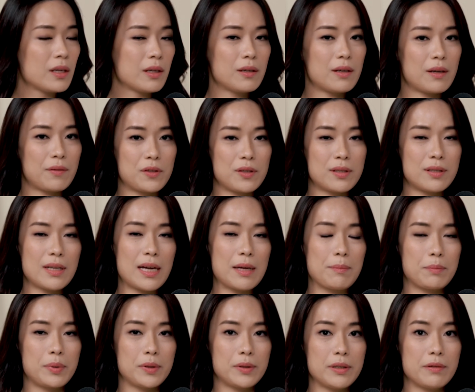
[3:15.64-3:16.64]
You have to
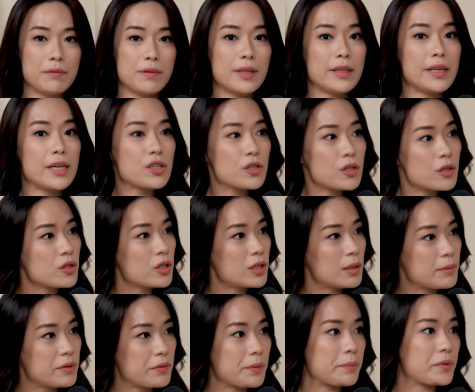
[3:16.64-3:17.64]
start building
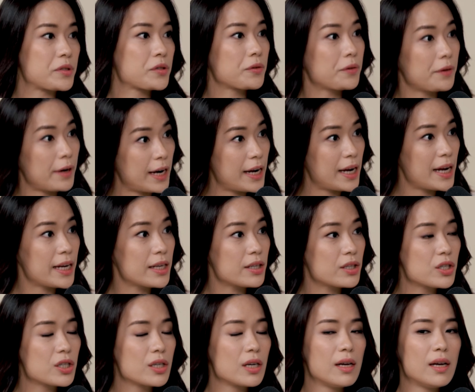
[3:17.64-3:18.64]
relationships from
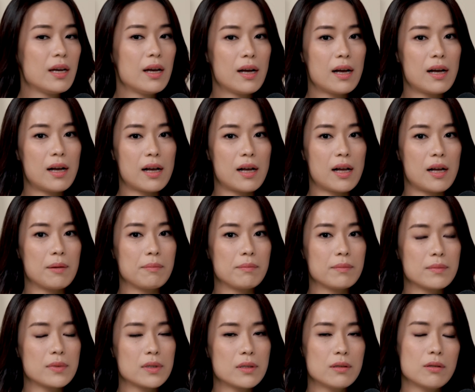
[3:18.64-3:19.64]
scratch.
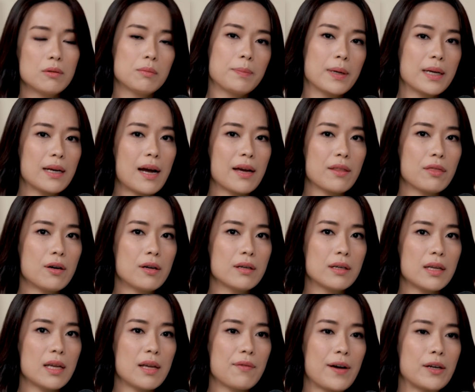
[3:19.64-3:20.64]
But I thought,
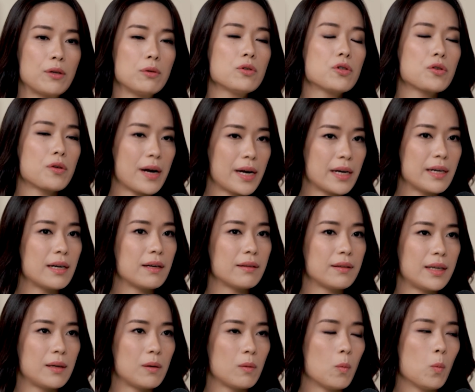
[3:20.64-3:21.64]
if I don't try now,
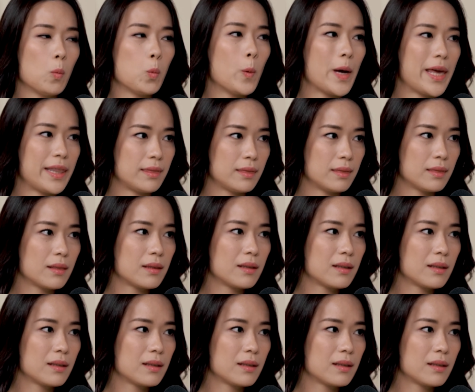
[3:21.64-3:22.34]
then when?